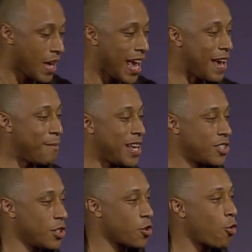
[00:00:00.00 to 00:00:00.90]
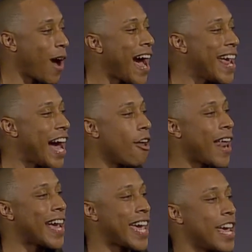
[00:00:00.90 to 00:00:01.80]
It means to cry out
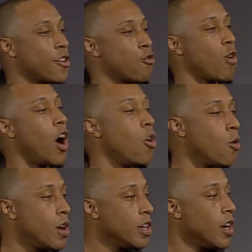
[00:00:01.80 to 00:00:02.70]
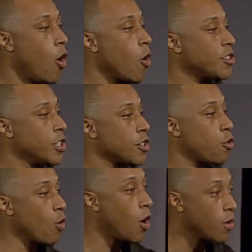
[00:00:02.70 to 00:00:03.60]
like a crow or to
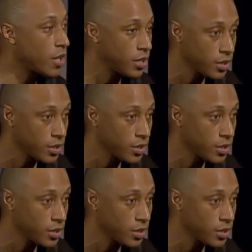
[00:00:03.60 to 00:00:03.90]
croak.